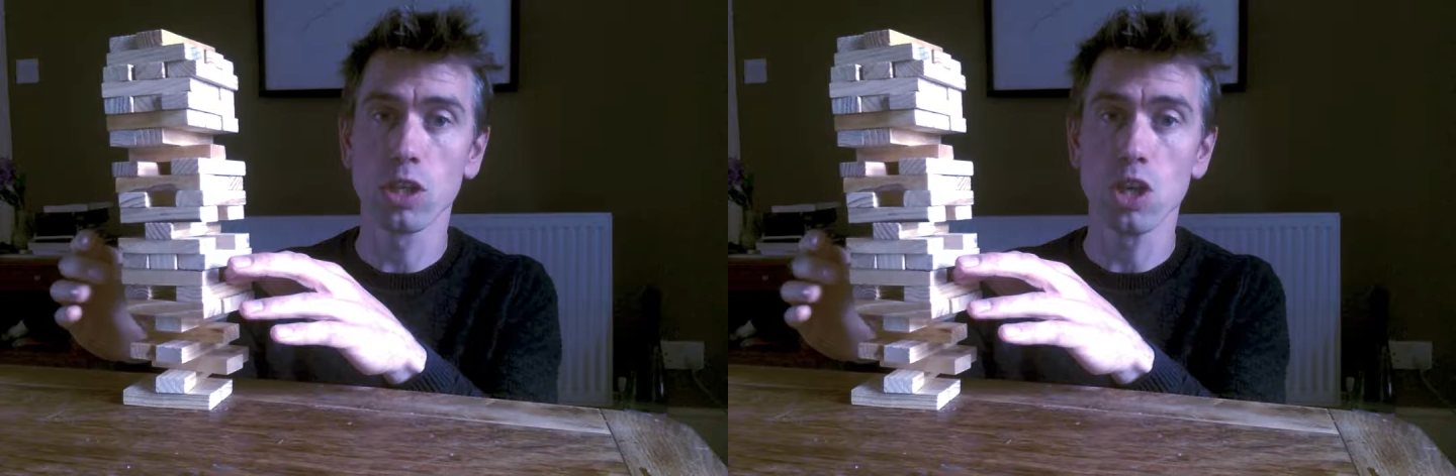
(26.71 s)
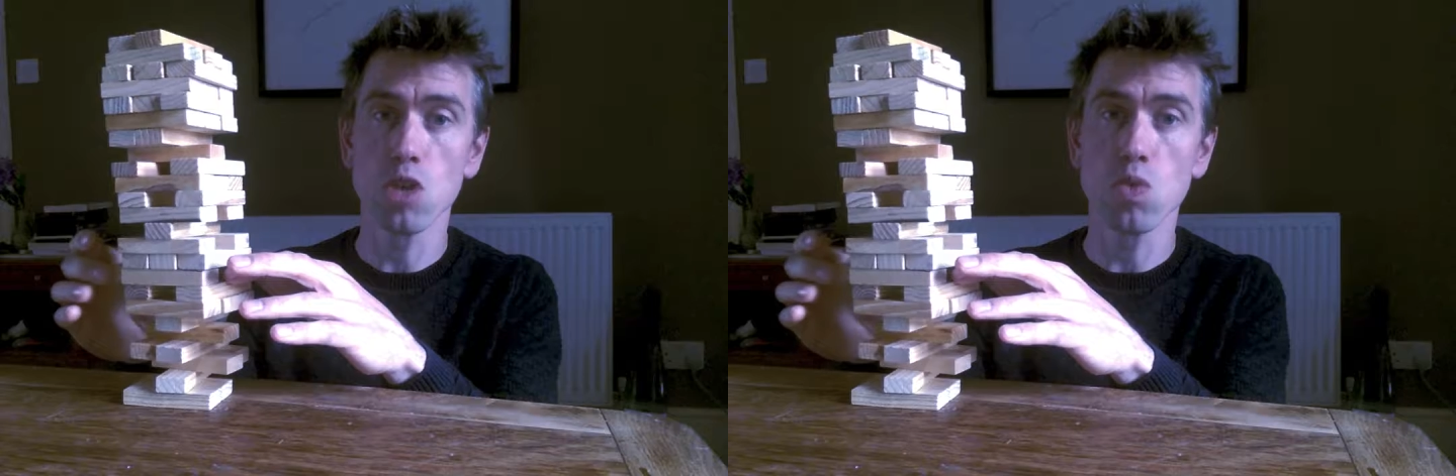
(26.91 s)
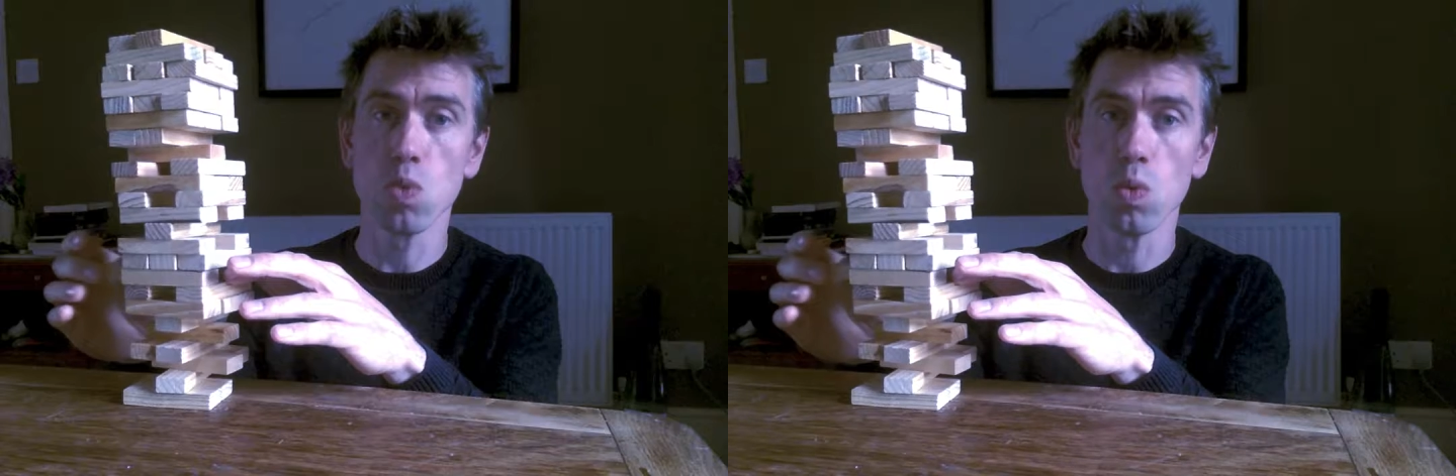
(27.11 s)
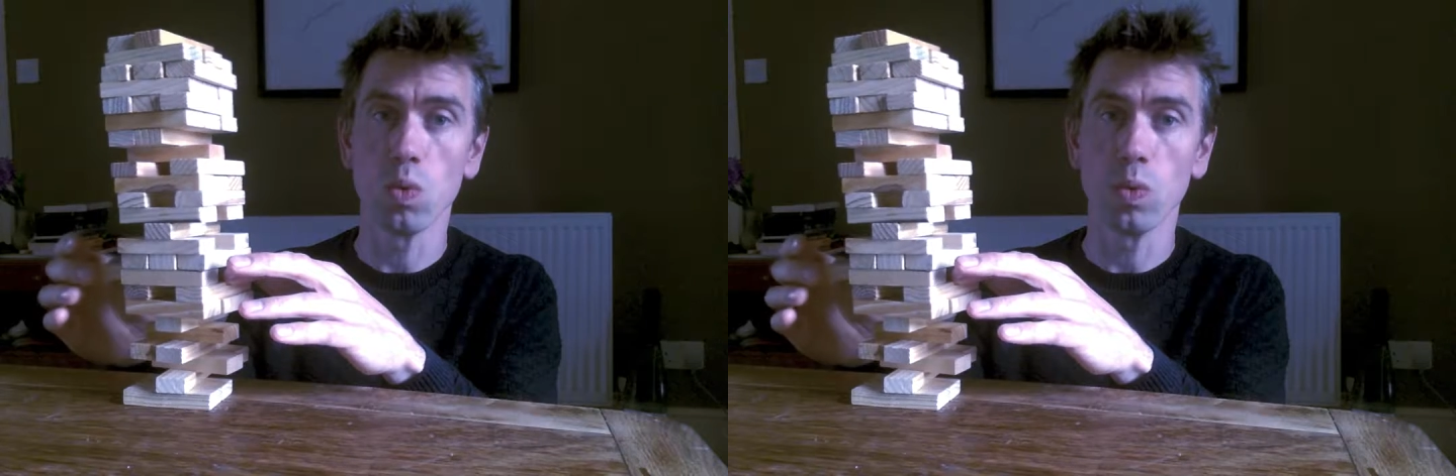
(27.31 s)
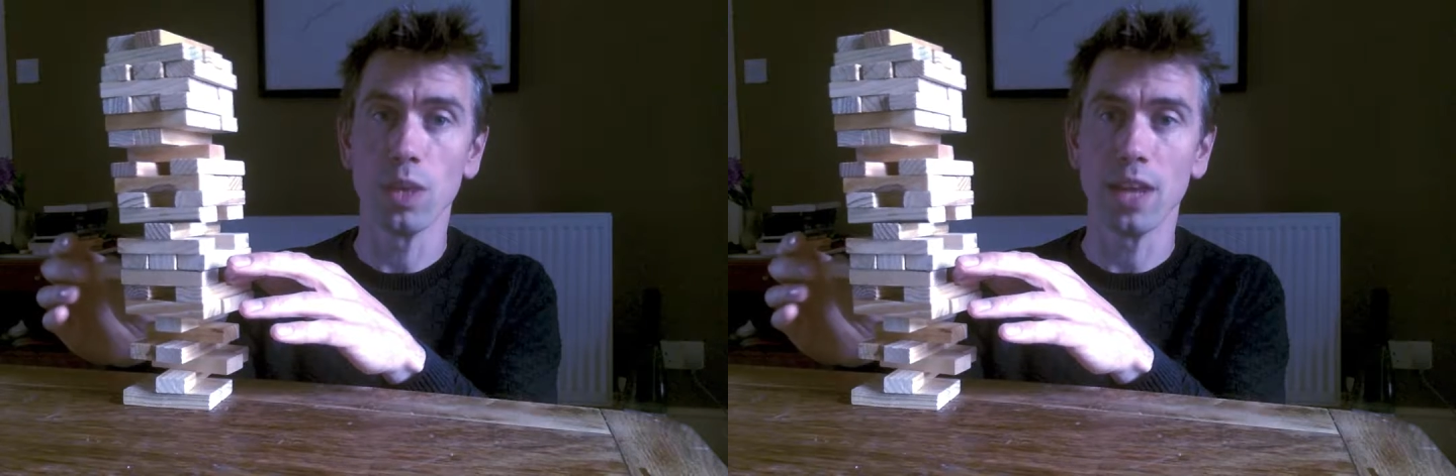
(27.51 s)
do
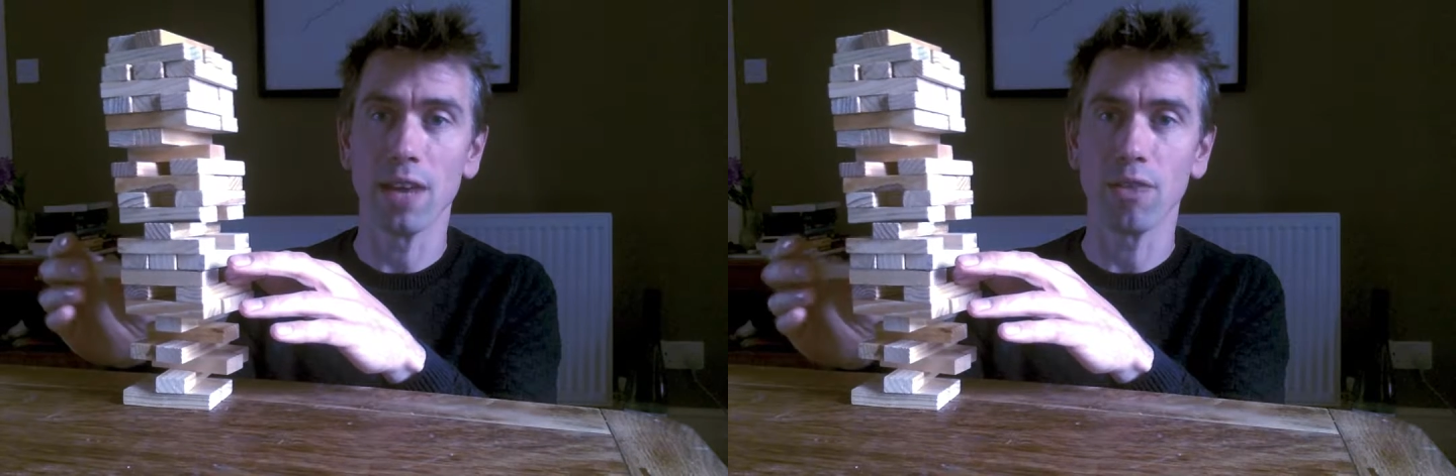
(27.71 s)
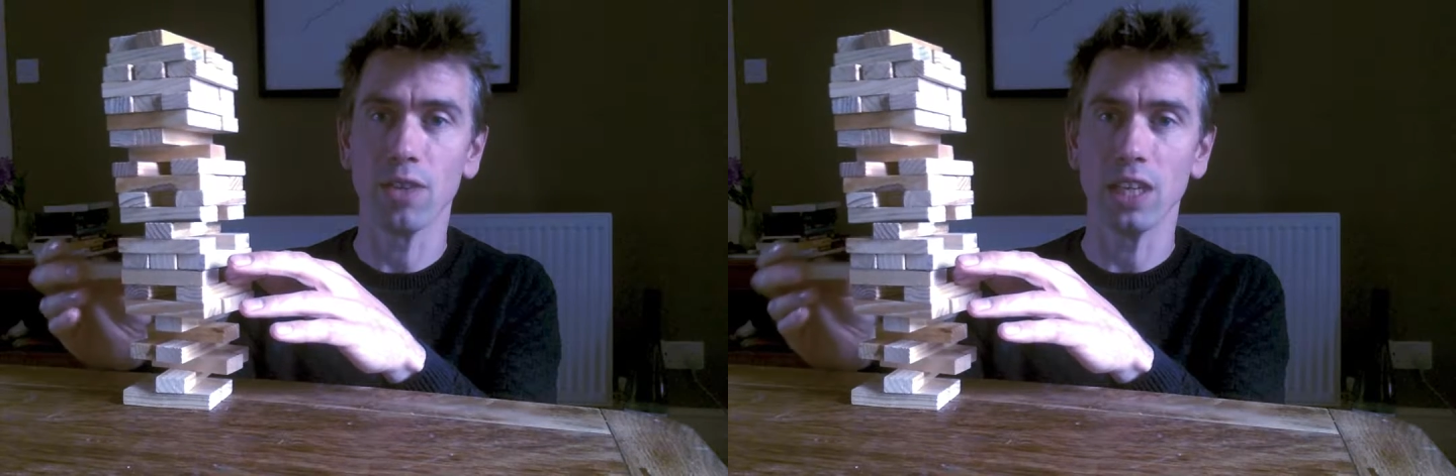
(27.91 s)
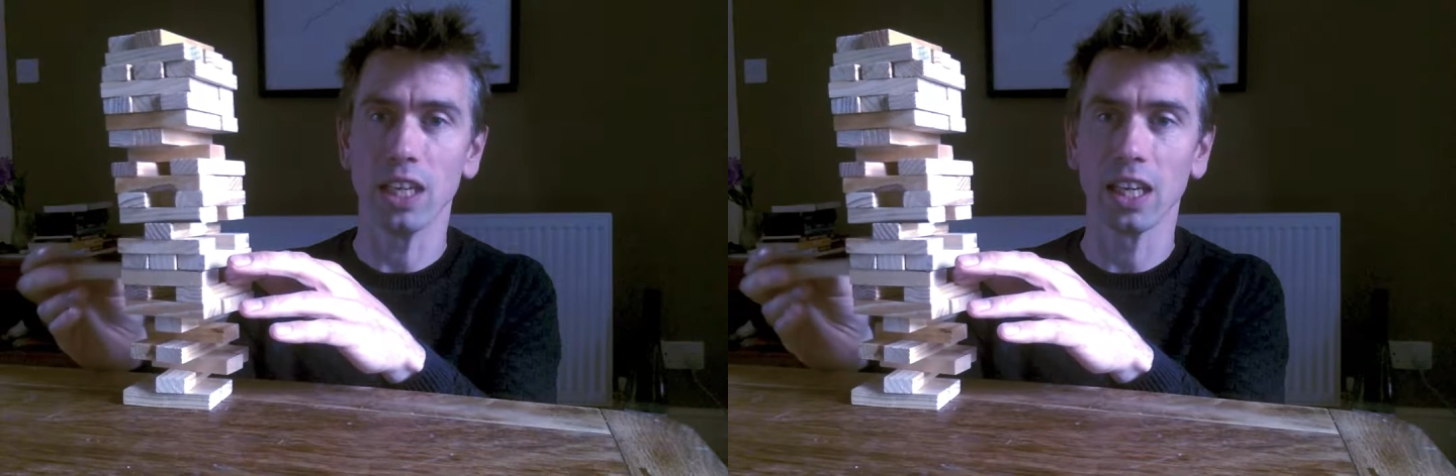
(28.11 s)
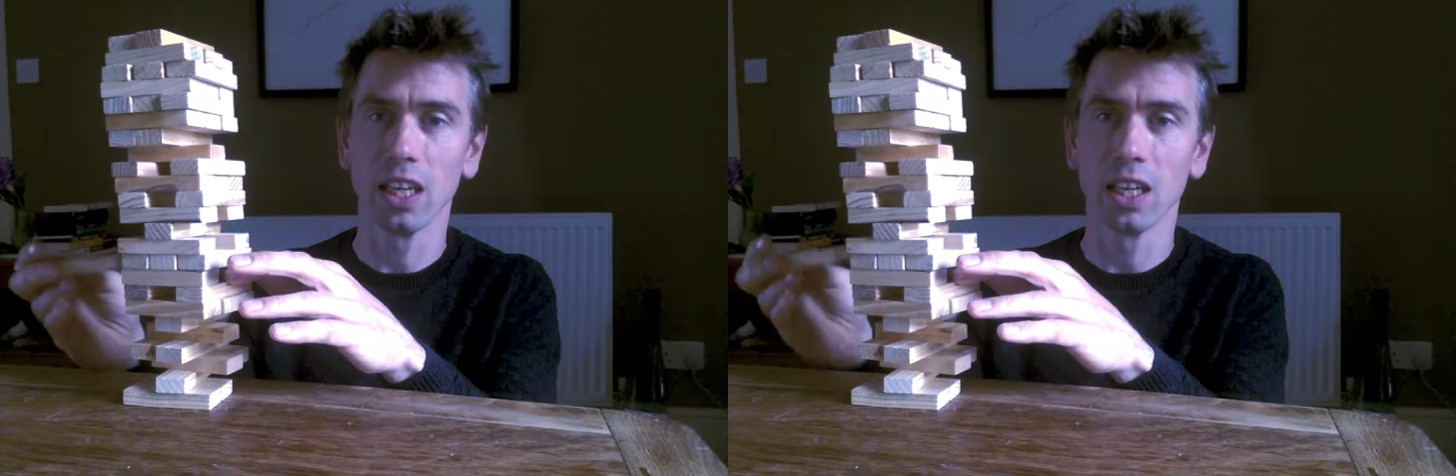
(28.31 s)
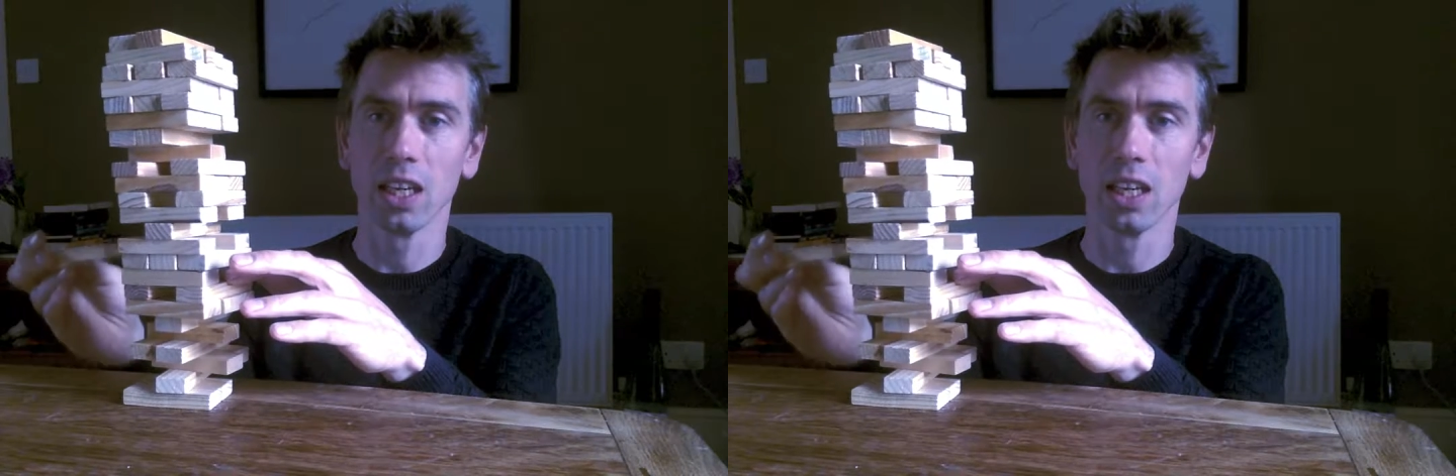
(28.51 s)
with that feeling?